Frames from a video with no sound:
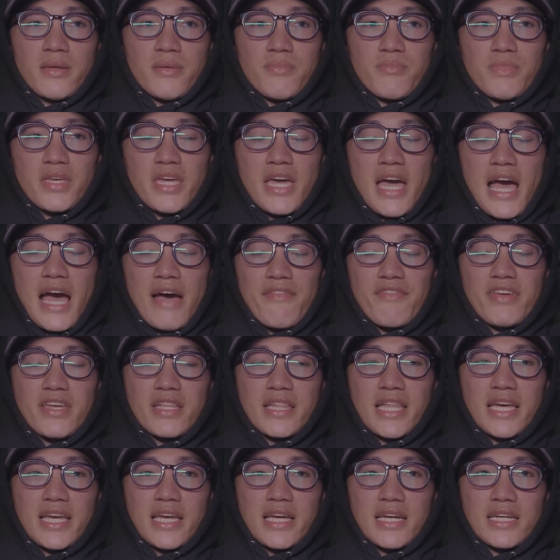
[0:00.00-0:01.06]
me having
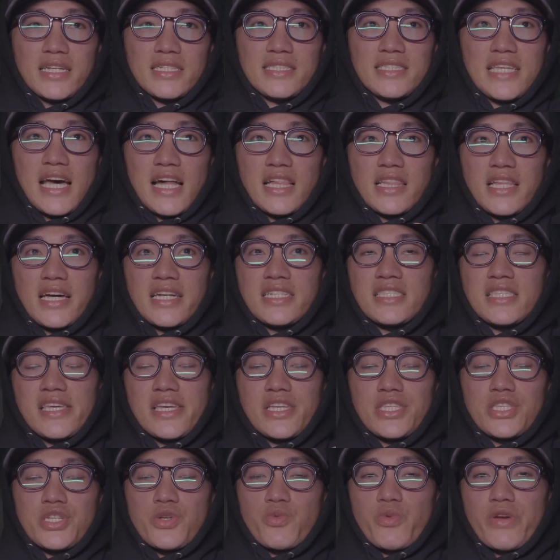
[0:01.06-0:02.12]
like deadlines
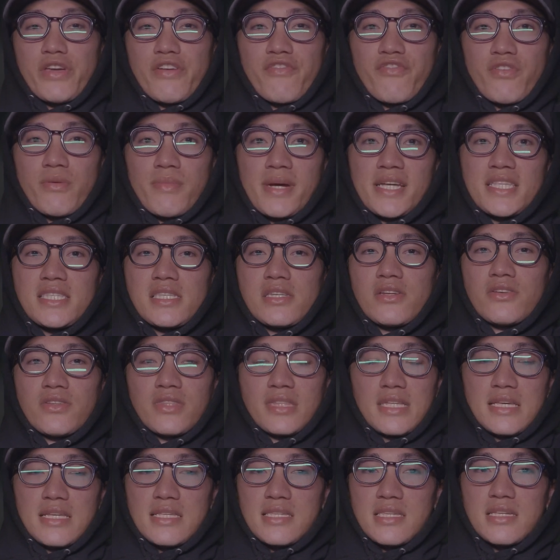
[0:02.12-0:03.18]
each week for my senior
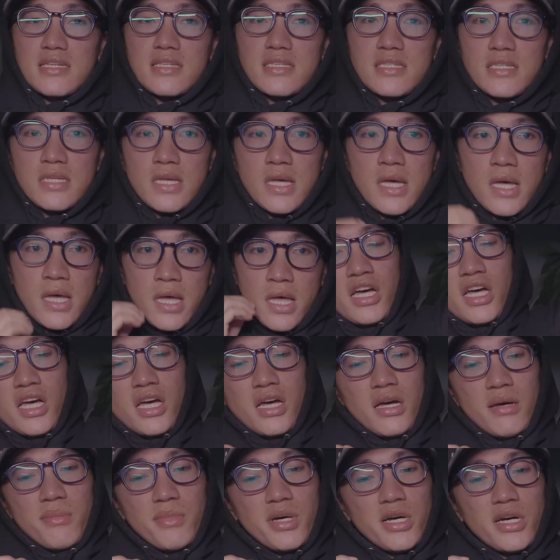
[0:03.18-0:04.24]
thesis.
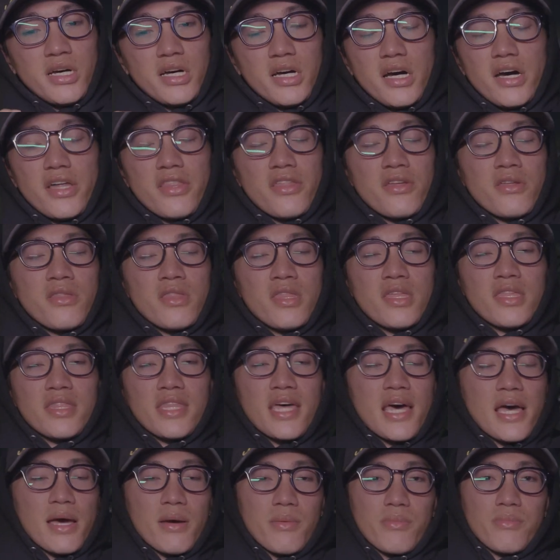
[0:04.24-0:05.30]
But other than
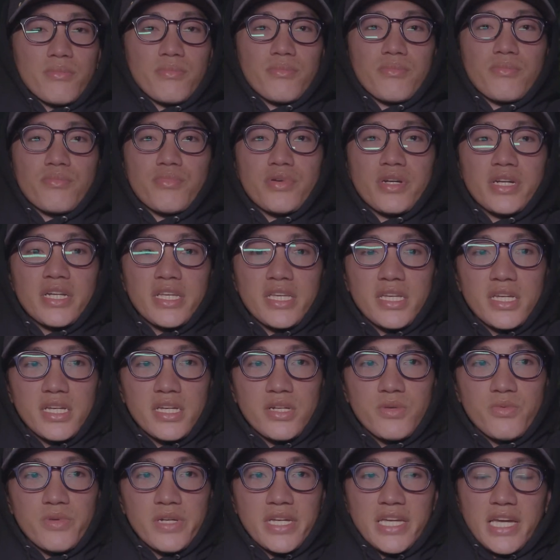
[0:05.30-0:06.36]
that, pretty
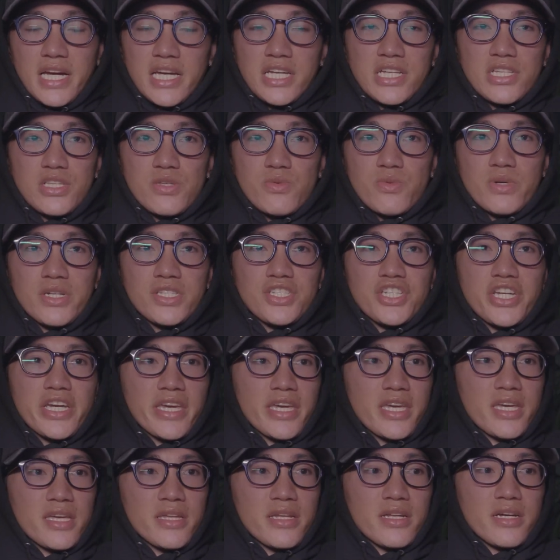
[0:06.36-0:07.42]
good week. I just want to check
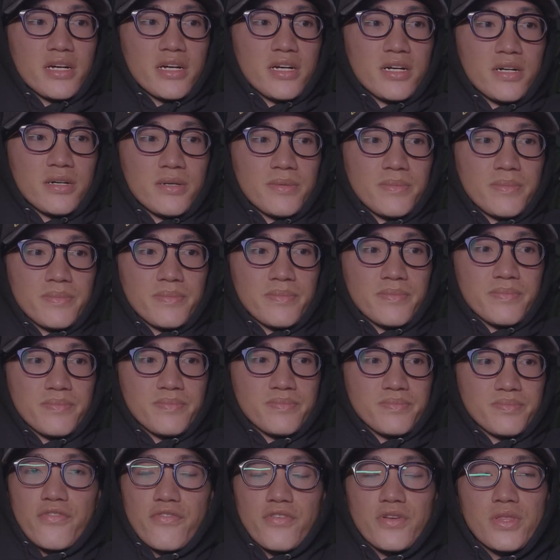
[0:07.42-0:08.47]
in.
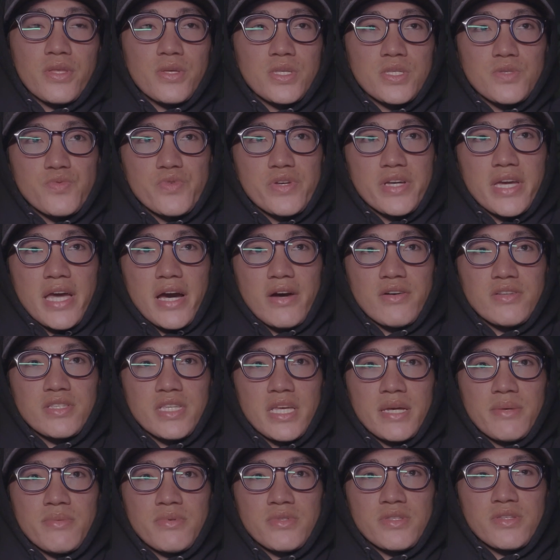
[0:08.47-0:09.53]
For this week, I was
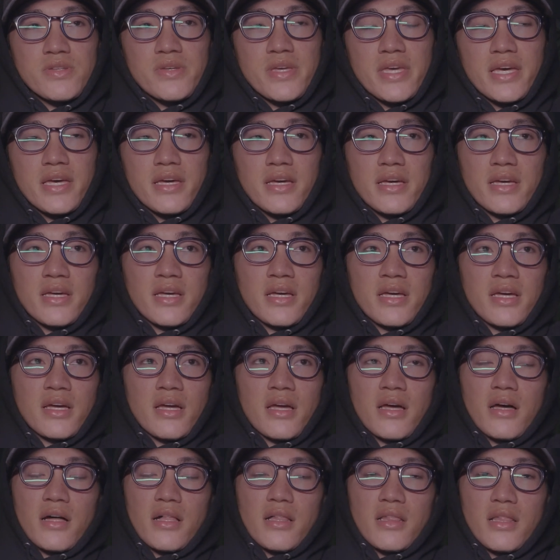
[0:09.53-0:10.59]
able to get
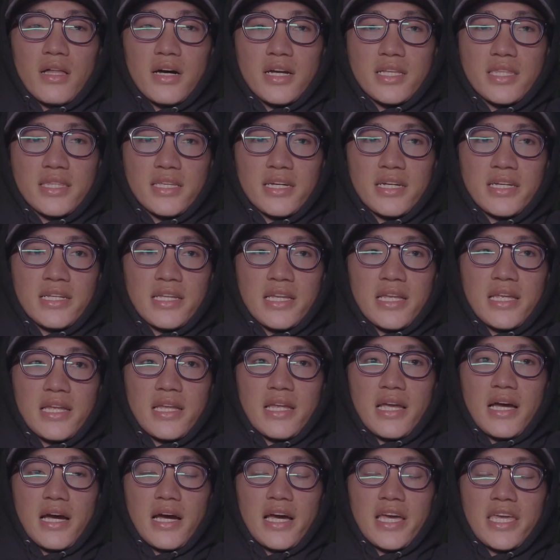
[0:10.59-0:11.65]
a lot done.
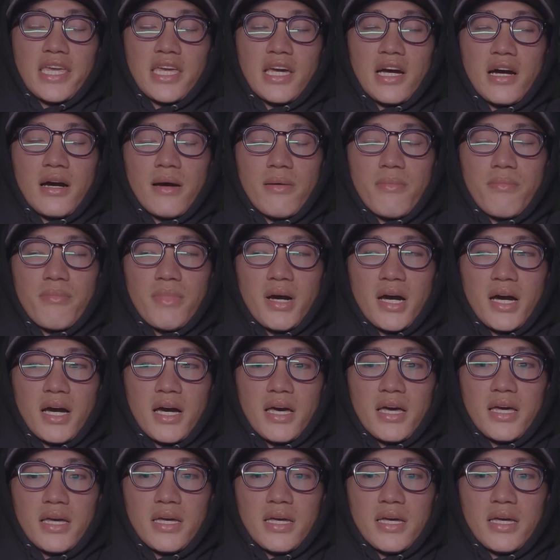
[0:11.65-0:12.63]
I got my